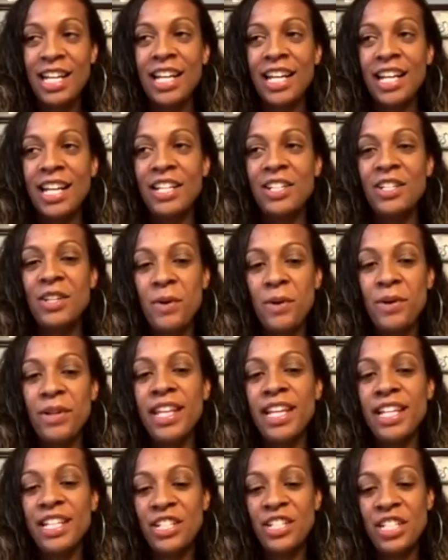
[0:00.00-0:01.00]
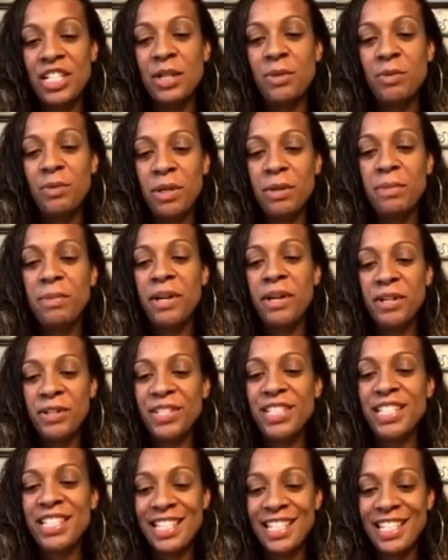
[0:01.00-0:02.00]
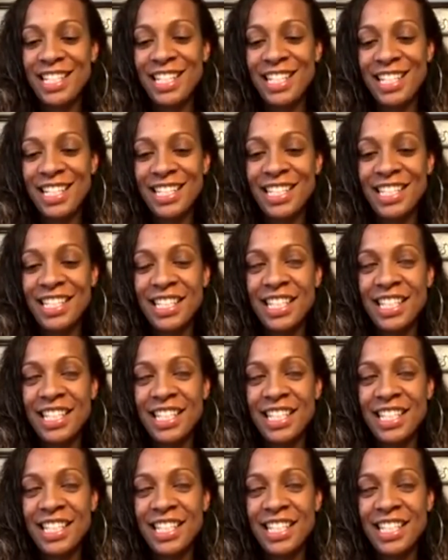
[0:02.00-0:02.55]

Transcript: knowing that she reposts things